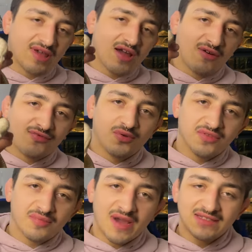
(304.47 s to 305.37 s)
careful
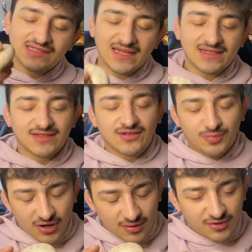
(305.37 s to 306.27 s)
with my snakes, and you
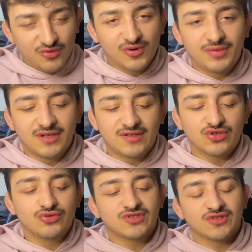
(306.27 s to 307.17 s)
probably would be
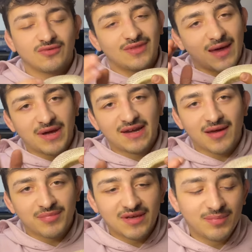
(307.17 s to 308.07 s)
too, so that might
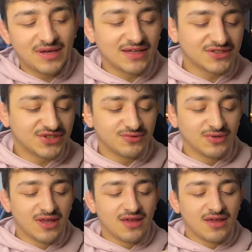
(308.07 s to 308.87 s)
not be a big issue,